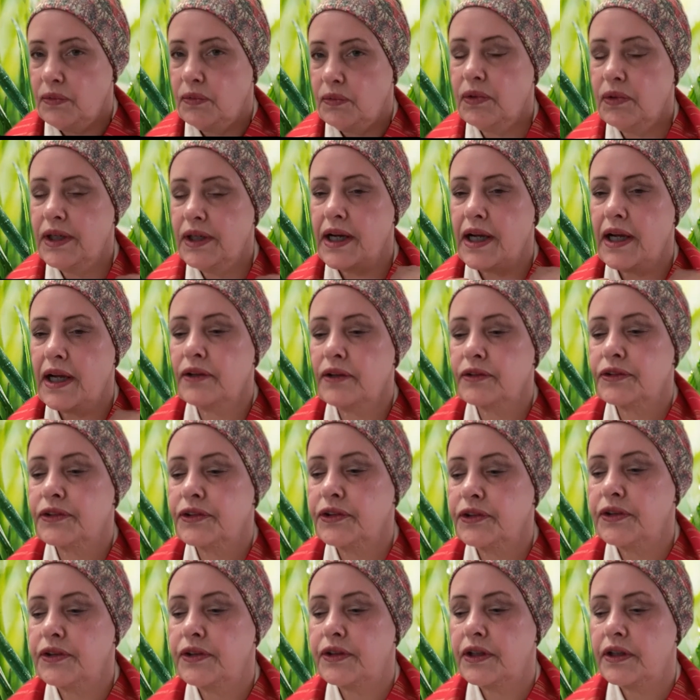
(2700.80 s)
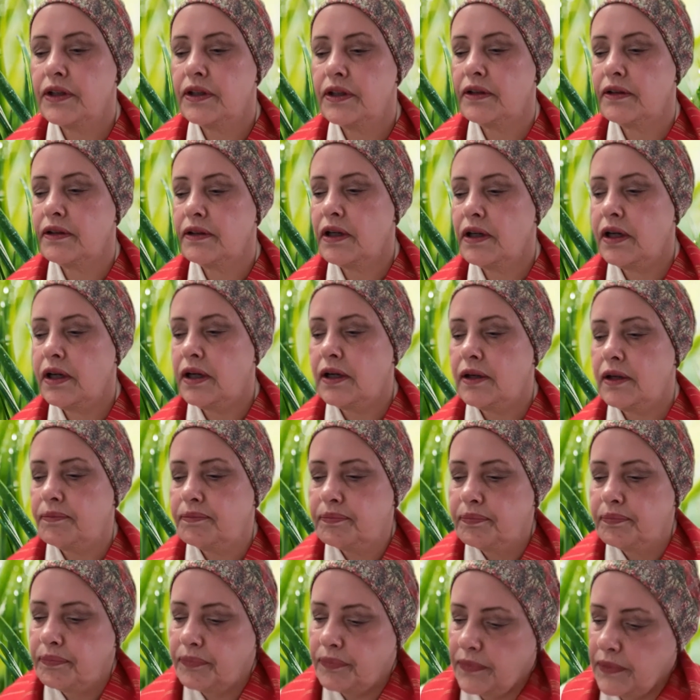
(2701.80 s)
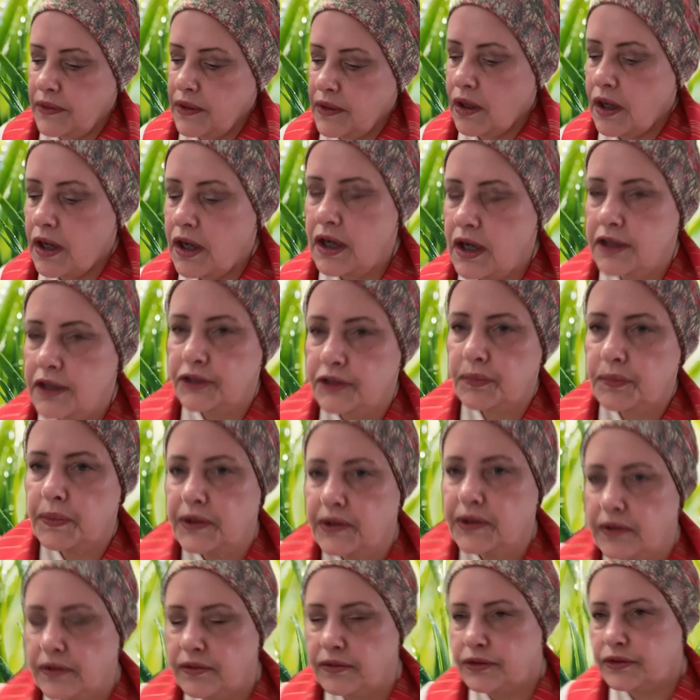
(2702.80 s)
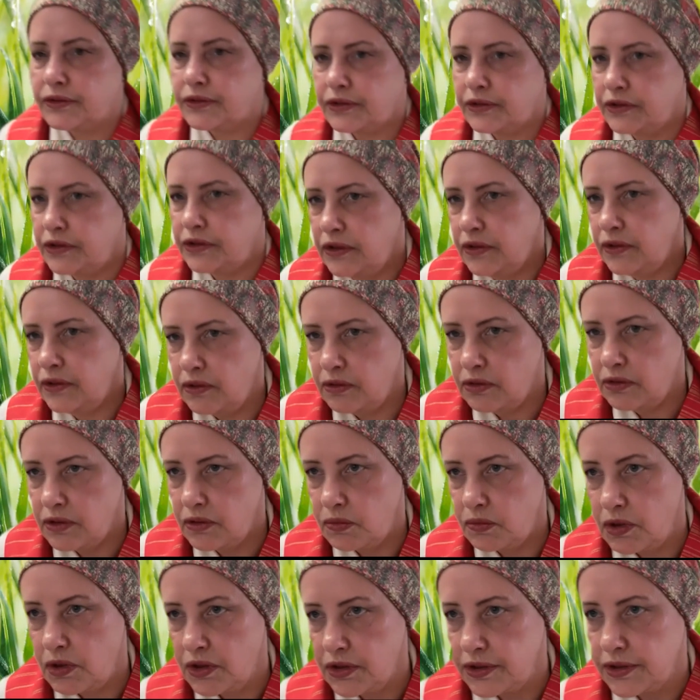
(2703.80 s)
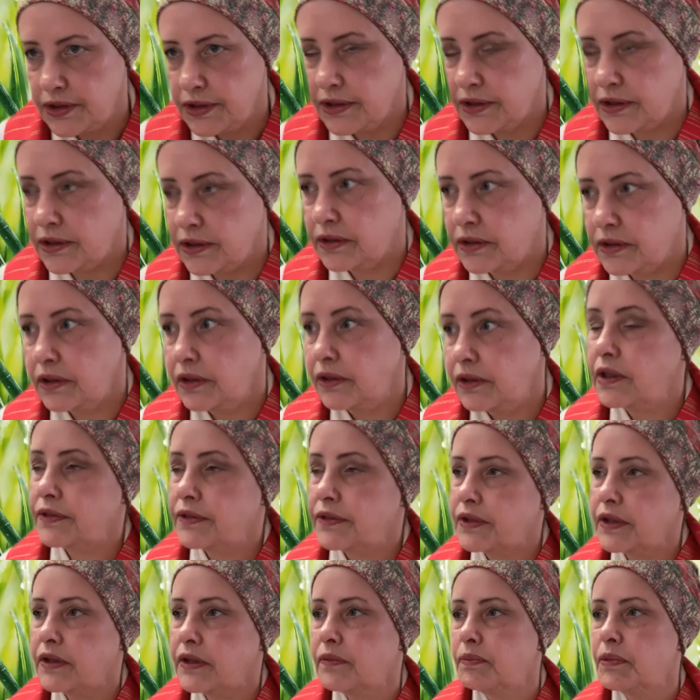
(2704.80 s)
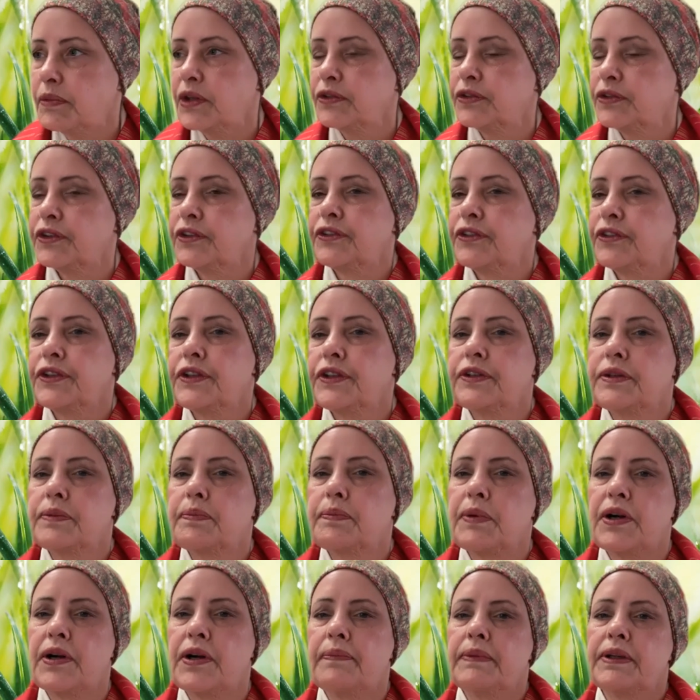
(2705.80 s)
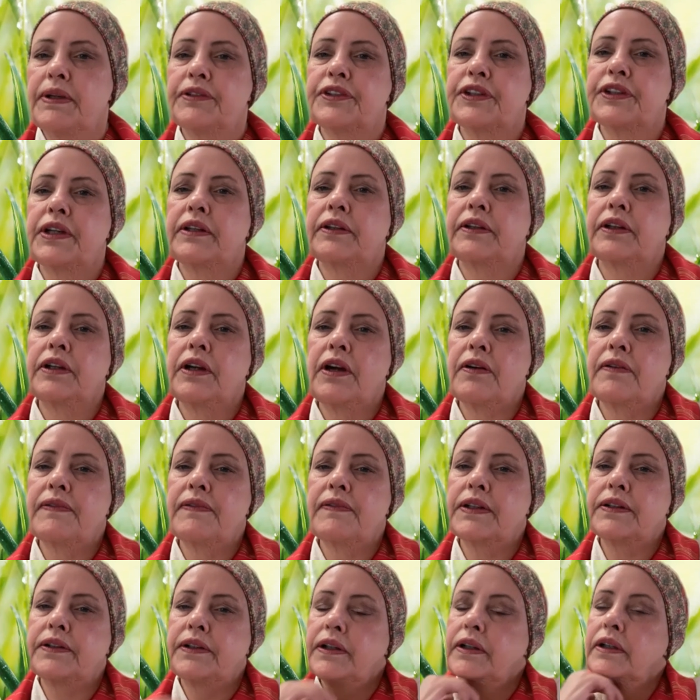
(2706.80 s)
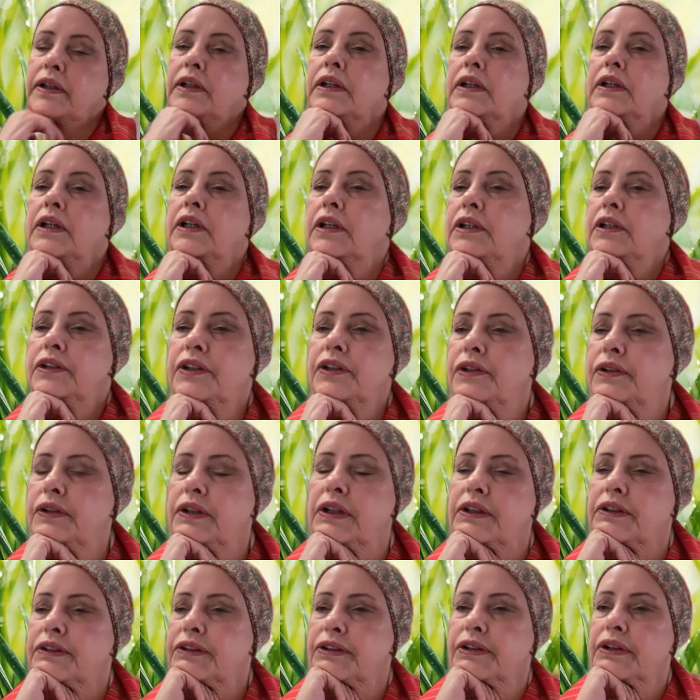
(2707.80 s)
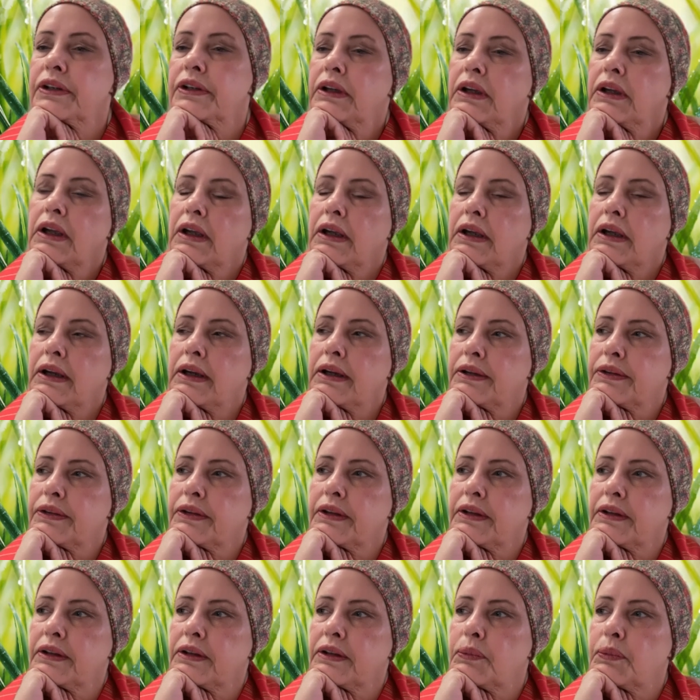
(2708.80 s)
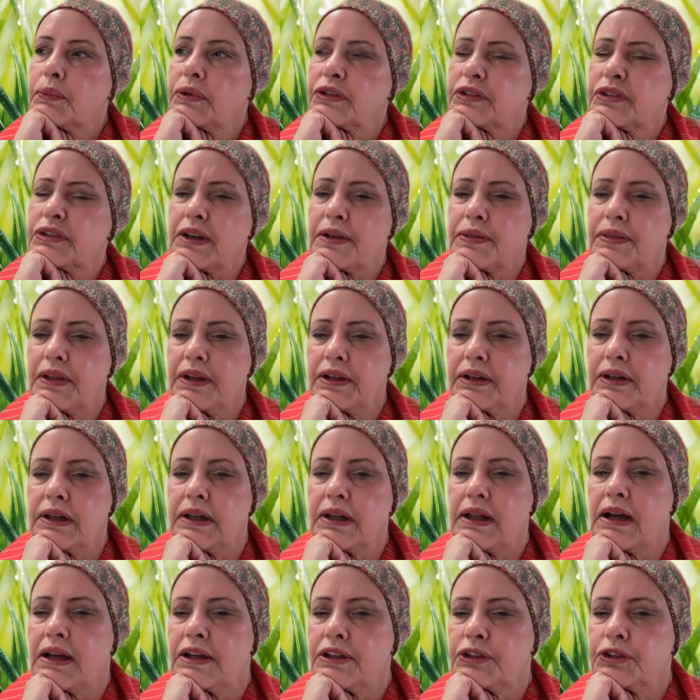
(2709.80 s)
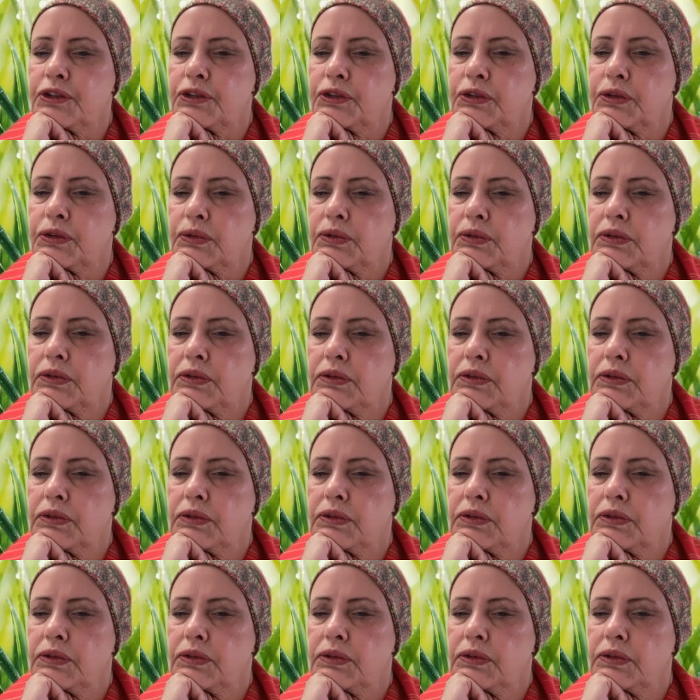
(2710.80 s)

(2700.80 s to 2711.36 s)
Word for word: went out to the um, hospitals who were working the emergency departments and COVID units. And then it was, I think, last